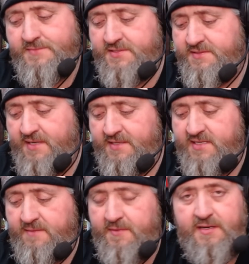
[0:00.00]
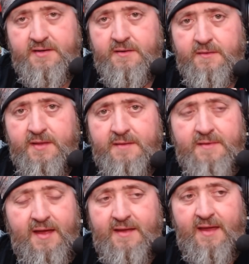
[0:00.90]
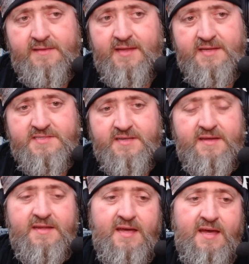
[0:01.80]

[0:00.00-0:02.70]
Just in case anybody didn't know that, I hate that site.